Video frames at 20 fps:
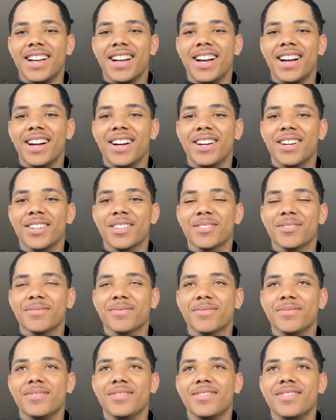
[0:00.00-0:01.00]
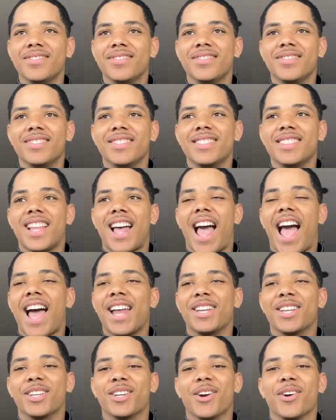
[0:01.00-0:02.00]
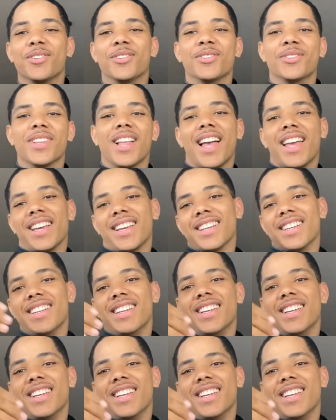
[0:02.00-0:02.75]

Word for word: Um, I had to go through like